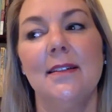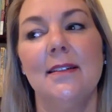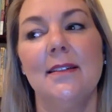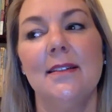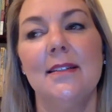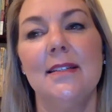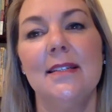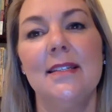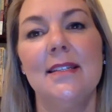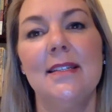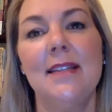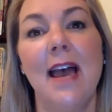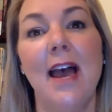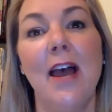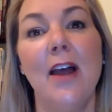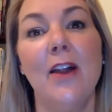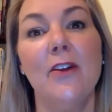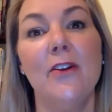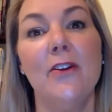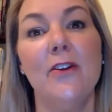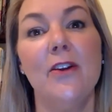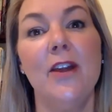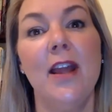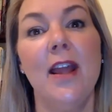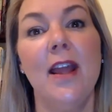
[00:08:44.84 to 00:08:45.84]

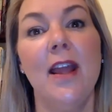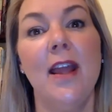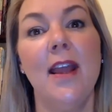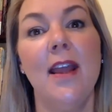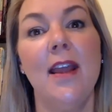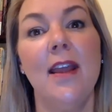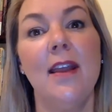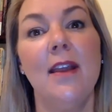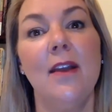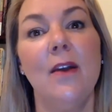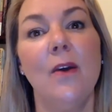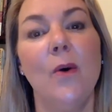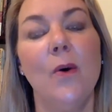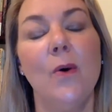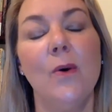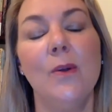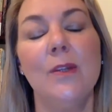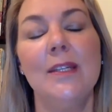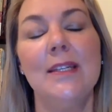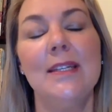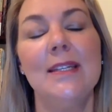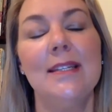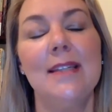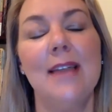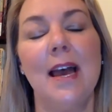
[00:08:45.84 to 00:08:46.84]
Saturday,
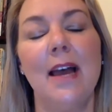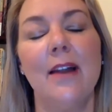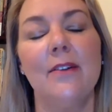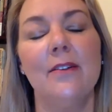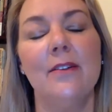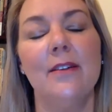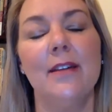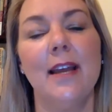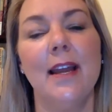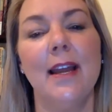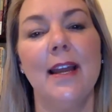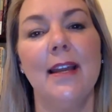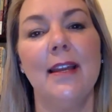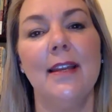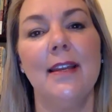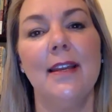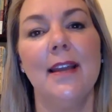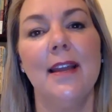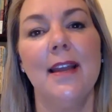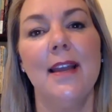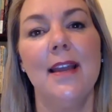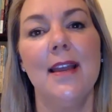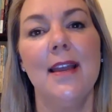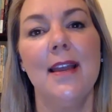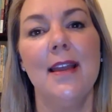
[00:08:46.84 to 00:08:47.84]
Holy Saturday,
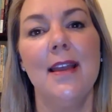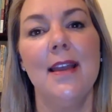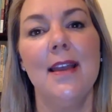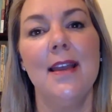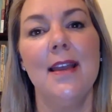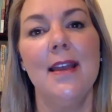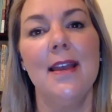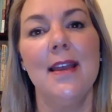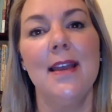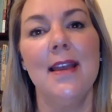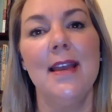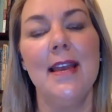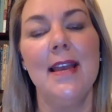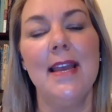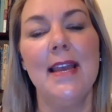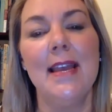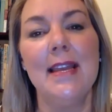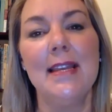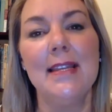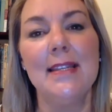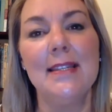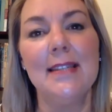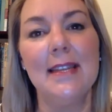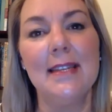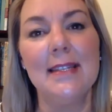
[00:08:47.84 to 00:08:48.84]

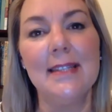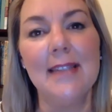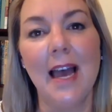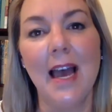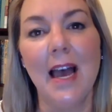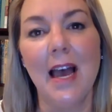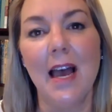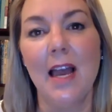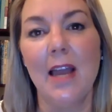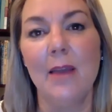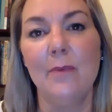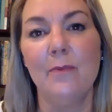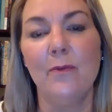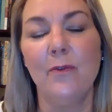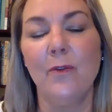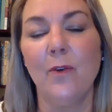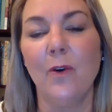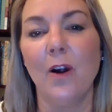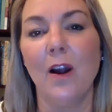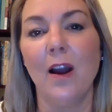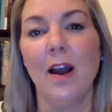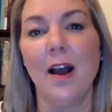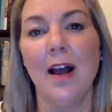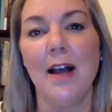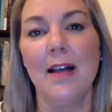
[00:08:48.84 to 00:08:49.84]
is a time
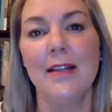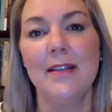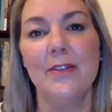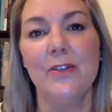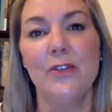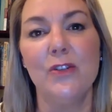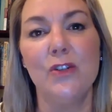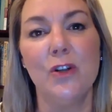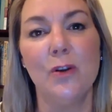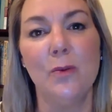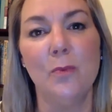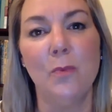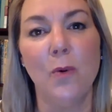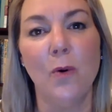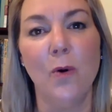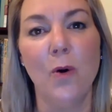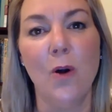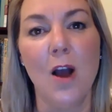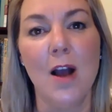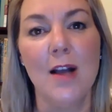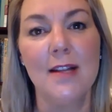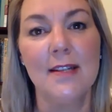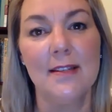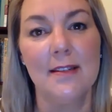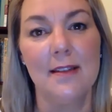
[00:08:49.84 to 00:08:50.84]
for us to
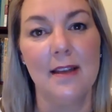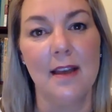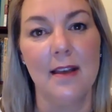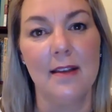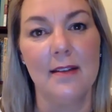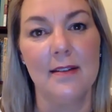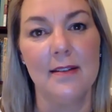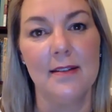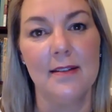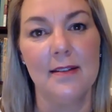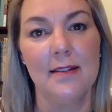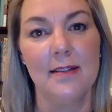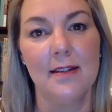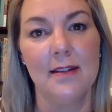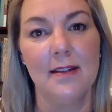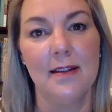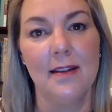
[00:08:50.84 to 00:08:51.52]
process